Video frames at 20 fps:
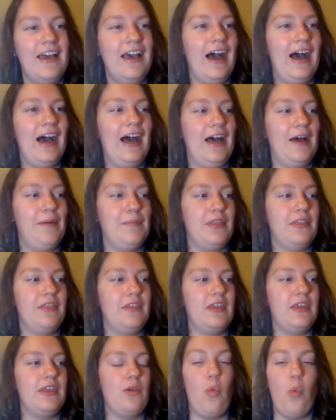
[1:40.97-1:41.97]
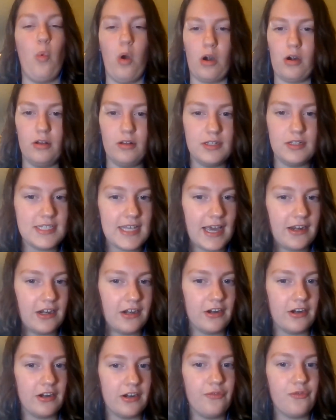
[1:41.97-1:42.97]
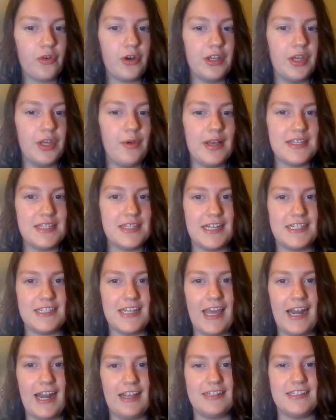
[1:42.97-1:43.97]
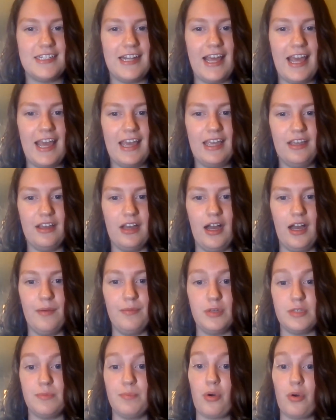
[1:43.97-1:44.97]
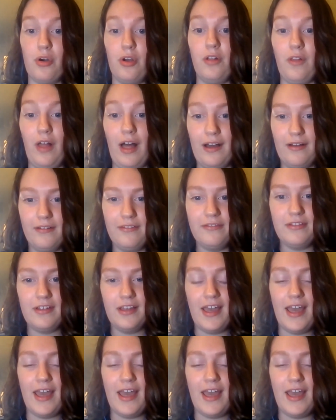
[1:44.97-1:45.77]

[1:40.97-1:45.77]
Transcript: um, the world's editor for USA Today um, was Beryl Love,